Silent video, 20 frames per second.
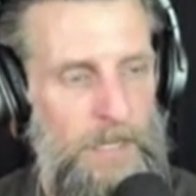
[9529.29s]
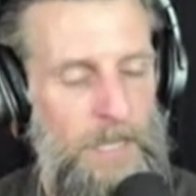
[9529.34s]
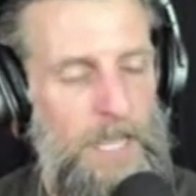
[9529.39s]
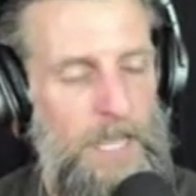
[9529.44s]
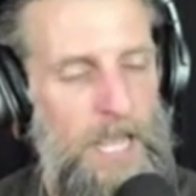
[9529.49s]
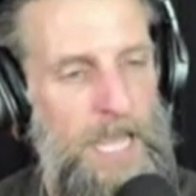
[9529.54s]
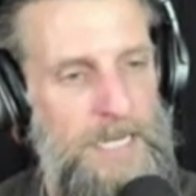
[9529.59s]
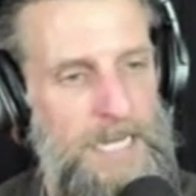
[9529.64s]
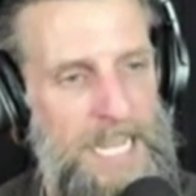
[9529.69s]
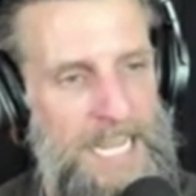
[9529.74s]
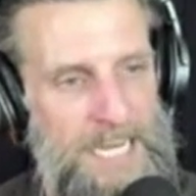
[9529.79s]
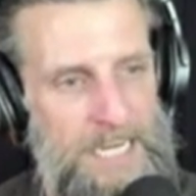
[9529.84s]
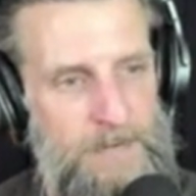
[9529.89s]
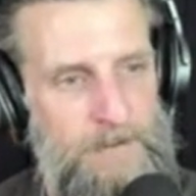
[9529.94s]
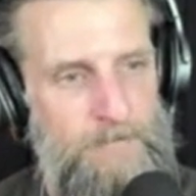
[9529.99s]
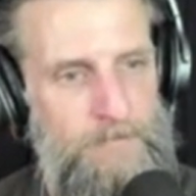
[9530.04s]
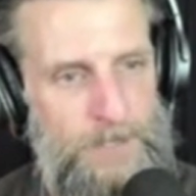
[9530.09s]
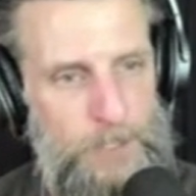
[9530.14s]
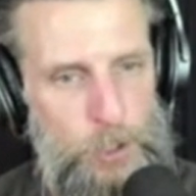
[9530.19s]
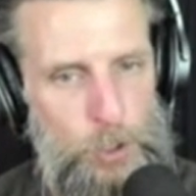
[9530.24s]
An
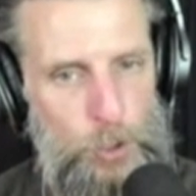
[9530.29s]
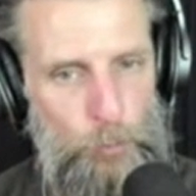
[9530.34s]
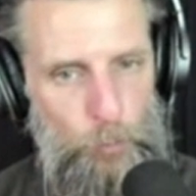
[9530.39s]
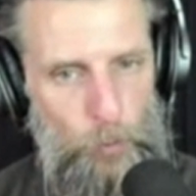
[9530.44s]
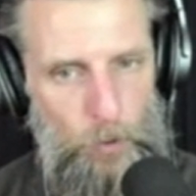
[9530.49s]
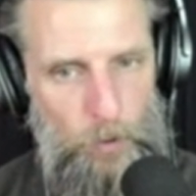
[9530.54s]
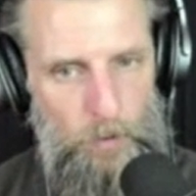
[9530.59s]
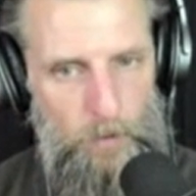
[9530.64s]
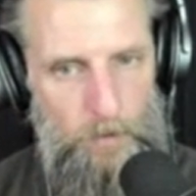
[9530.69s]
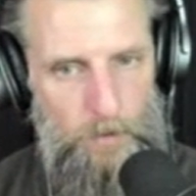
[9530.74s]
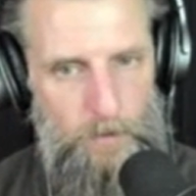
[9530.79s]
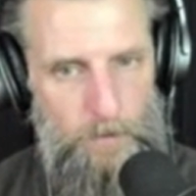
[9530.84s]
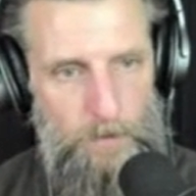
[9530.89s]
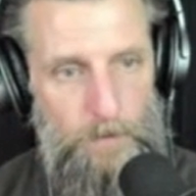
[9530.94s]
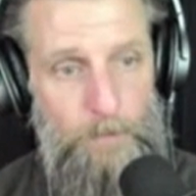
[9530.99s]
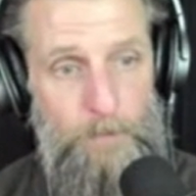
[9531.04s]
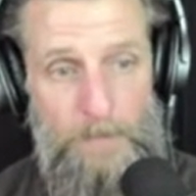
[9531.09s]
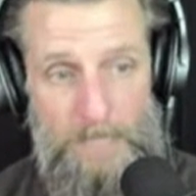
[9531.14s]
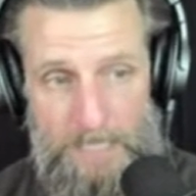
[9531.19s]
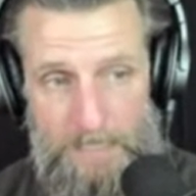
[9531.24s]
individual
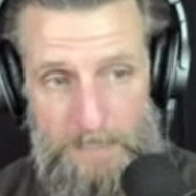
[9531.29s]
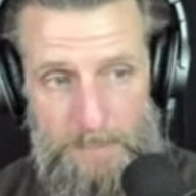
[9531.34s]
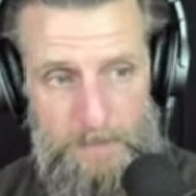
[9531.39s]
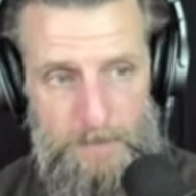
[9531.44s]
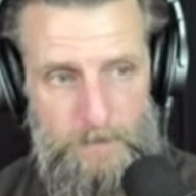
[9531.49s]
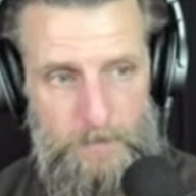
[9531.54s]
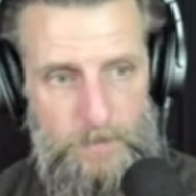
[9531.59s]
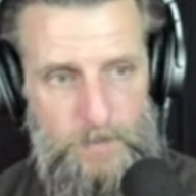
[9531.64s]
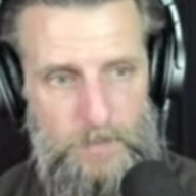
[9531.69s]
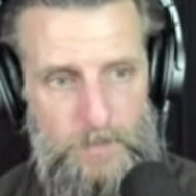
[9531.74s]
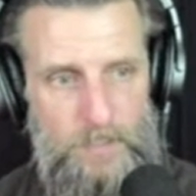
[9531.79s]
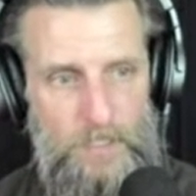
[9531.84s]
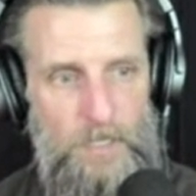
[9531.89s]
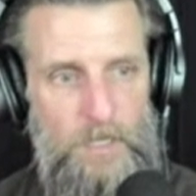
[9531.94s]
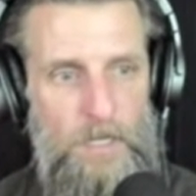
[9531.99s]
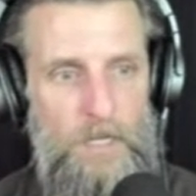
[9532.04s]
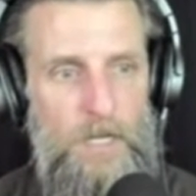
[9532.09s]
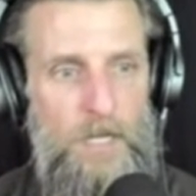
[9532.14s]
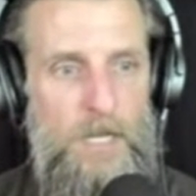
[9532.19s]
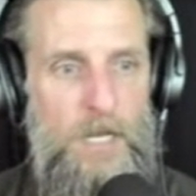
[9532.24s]
means
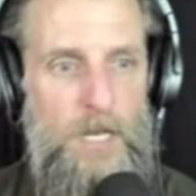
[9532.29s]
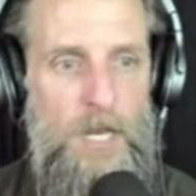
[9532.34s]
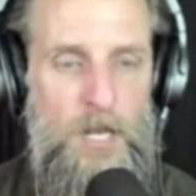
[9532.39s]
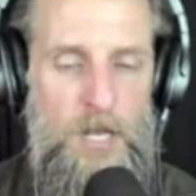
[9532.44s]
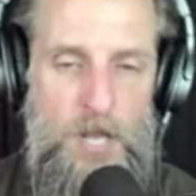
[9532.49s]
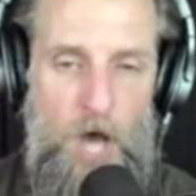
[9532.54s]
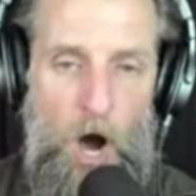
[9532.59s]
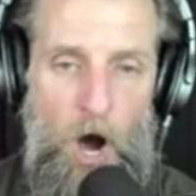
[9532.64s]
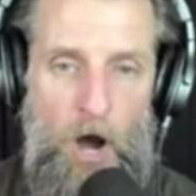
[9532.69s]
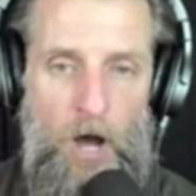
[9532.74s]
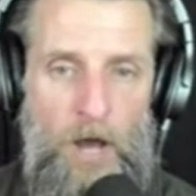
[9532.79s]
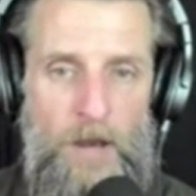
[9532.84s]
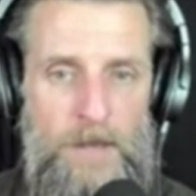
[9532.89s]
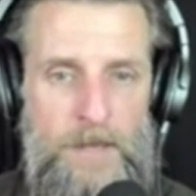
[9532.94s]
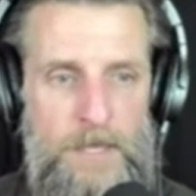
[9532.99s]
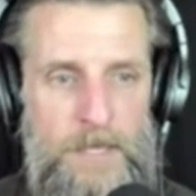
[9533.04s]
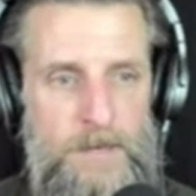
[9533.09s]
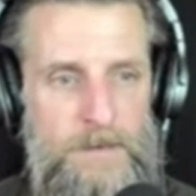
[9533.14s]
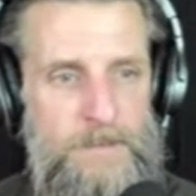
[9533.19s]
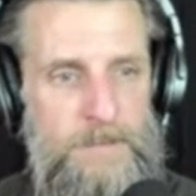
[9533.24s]
non
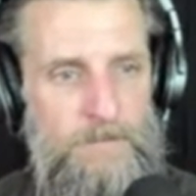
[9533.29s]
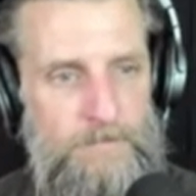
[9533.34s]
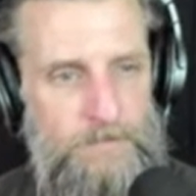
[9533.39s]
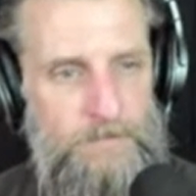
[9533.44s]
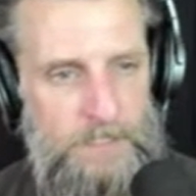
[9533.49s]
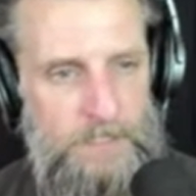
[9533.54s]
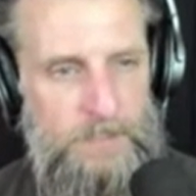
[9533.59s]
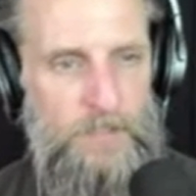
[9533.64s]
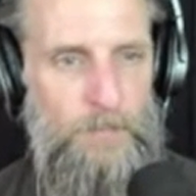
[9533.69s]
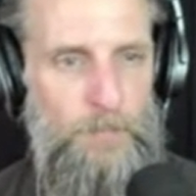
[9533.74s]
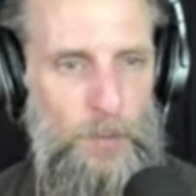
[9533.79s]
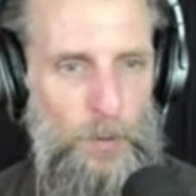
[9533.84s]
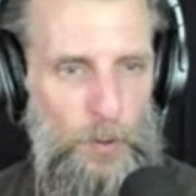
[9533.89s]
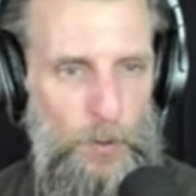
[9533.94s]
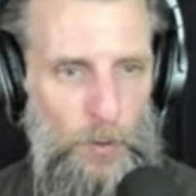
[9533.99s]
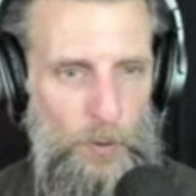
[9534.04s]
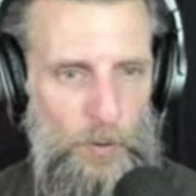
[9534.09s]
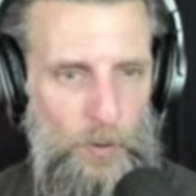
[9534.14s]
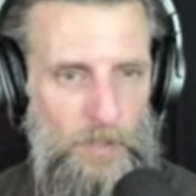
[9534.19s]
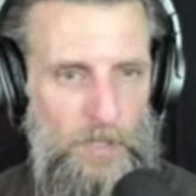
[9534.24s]

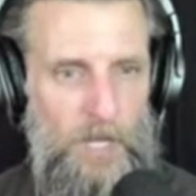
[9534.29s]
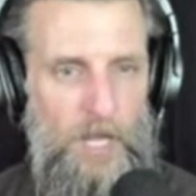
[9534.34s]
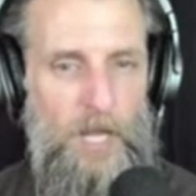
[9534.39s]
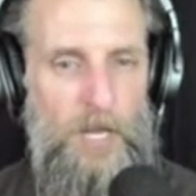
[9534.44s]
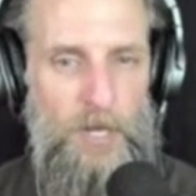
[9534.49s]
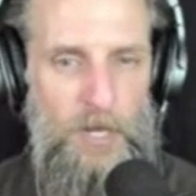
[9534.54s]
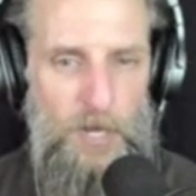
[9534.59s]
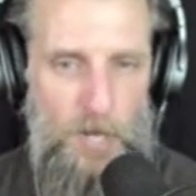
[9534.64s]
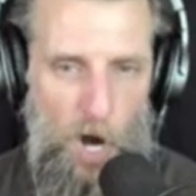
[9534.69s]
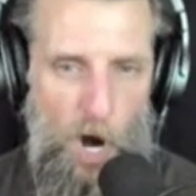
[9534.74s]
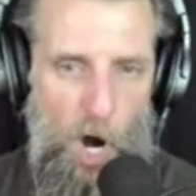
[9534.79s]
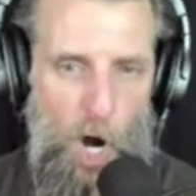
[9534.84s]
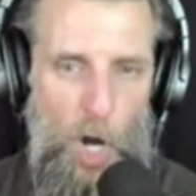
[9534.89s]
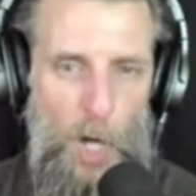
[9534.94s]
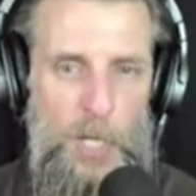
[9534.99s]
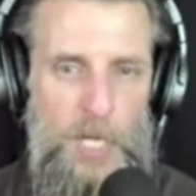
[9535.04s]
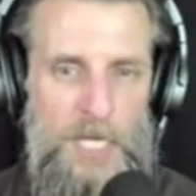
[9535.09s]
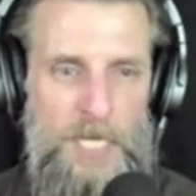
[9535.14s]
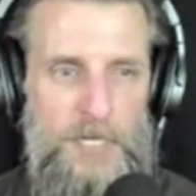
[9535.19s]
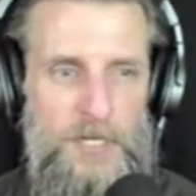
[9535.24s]
divisible,
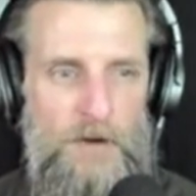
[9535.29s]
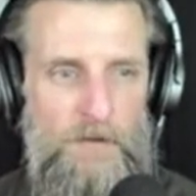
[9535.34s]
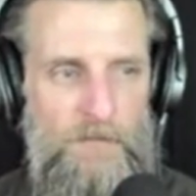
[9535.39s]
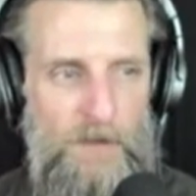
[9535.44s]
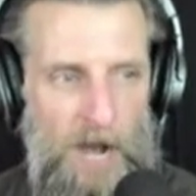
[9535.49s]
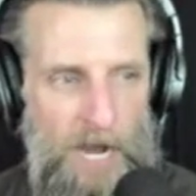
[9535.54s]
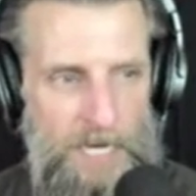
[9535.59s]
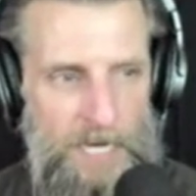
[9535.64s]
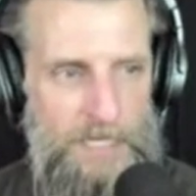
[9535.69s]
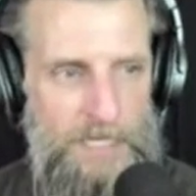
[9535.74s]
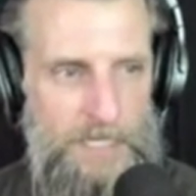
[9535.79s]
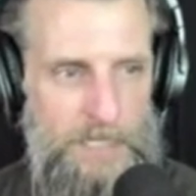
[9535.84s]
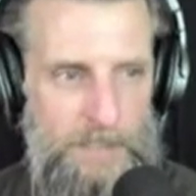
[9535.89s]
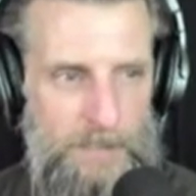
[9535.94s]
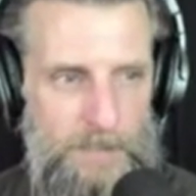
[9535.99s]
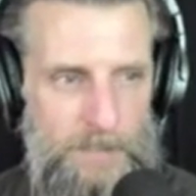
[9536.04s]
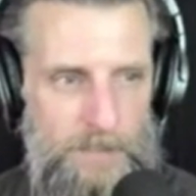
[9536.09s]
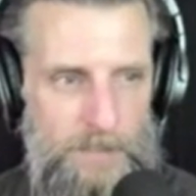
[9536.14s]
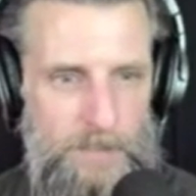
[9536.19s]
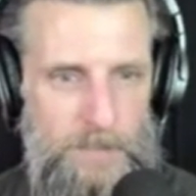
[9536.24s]
non divided.
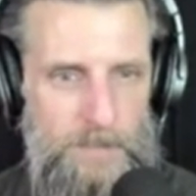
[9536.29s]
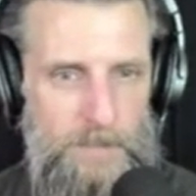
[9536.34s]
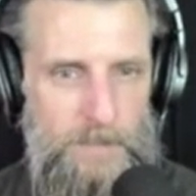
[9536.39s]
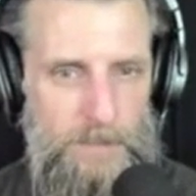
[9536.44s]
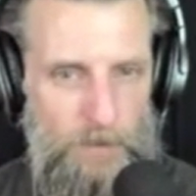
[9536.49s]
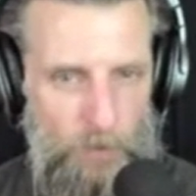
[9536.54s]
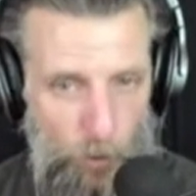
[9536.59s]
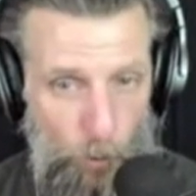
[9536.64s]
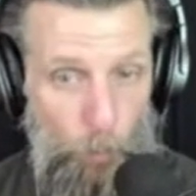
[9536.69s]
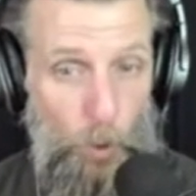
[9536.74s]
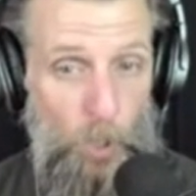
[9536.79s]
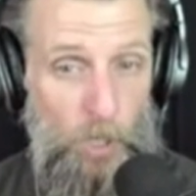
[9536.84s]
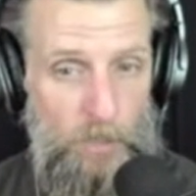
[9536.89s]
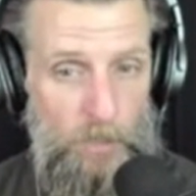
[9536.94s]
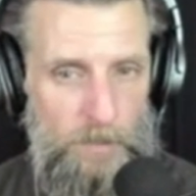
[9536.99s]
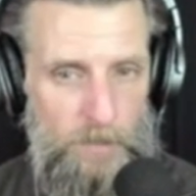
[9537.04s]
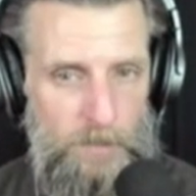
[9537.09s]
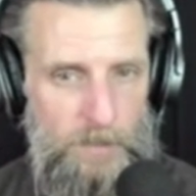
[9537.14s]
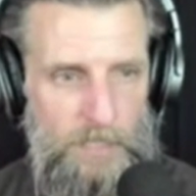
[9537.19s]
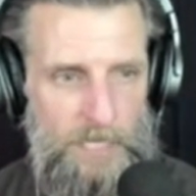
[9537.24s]
The
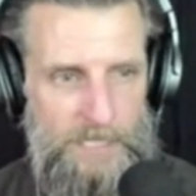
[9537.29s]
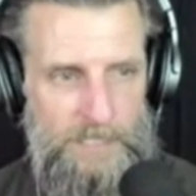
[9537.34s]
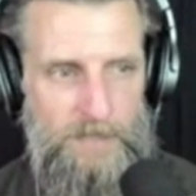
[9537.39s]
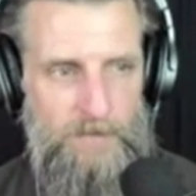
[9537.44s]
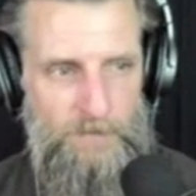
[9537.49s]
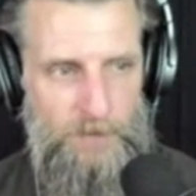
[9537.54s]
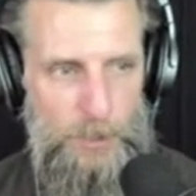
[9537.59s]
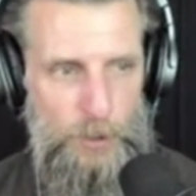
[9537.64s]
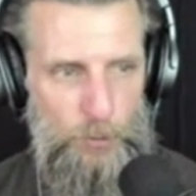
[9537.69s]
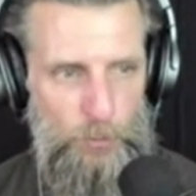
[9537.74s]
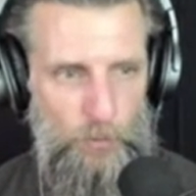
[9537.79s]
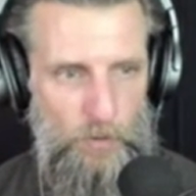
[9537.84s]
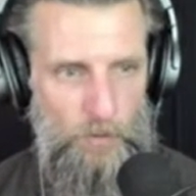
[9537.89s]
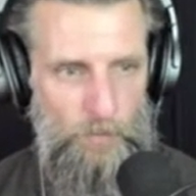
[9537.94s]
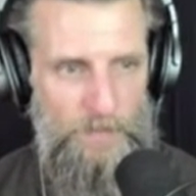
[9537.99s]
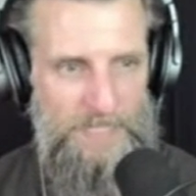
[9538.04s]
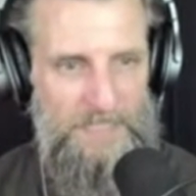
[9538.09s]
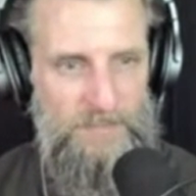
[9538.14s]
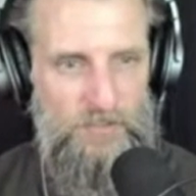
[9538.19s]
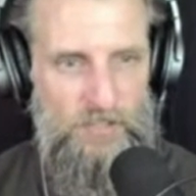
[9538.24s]
word individual
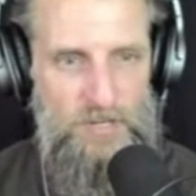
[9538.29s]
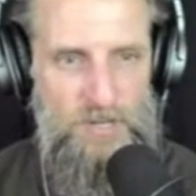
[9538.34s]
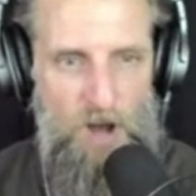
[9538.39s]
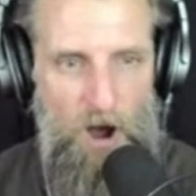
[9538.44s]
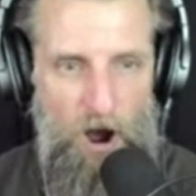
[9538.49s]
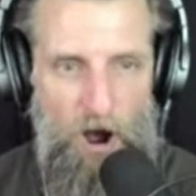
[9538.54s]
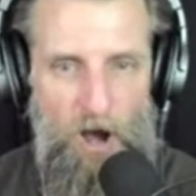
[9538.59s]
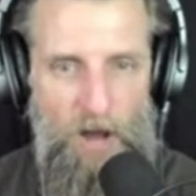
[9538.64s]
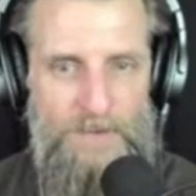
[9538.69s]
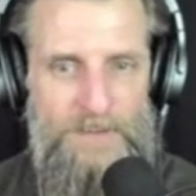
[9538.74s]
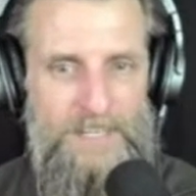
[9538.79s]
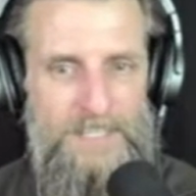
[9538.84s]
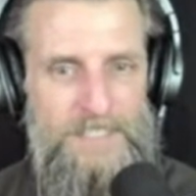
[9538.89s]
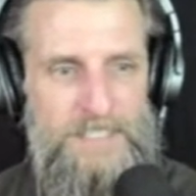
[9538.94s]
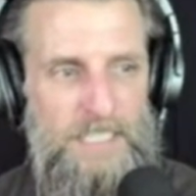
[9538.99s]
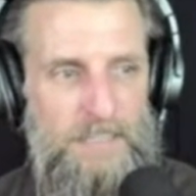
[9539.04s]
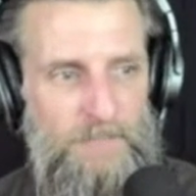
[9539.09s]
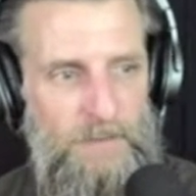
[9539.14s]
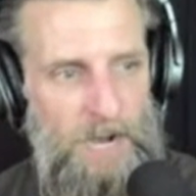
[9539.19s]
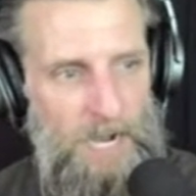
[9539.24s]
means non
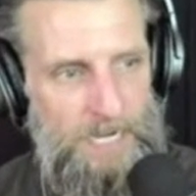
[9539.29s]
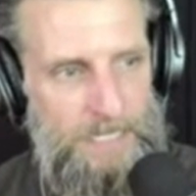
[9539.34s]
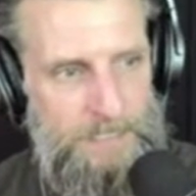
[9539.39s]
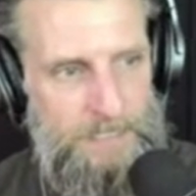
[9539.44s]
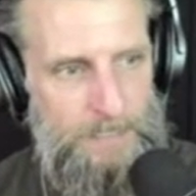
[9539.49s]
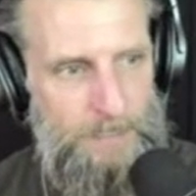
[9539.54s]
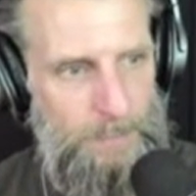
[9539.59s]
divided.